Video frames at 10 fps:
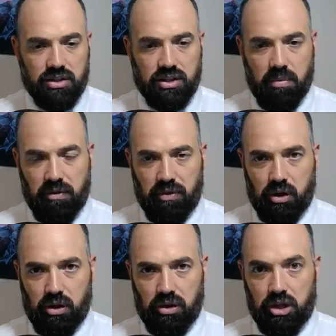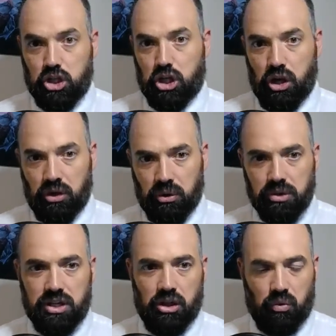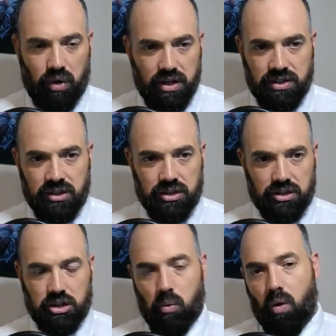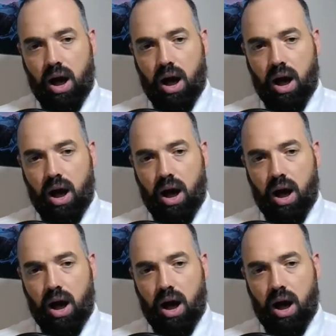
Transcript: some of the journals and the reasons as to